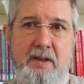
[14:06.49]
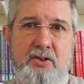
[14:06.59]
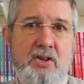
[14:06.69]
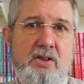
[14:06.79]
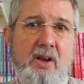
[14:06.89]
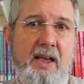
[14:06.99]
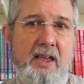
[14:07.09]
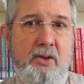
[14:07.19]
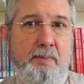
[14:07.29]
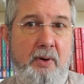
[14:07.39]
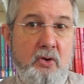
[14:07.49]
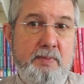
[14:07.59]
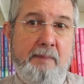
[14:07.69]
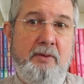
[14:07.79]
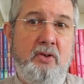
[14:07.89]
just like his
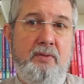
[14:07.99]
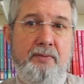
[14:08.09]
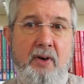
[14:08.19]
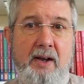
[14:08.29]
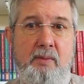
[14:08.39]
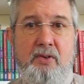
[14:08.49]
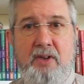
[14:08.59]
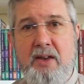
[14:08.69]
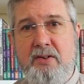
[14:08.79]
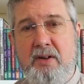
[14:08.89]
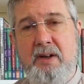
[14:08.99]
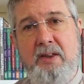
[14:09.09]
post-baptism fight with Satan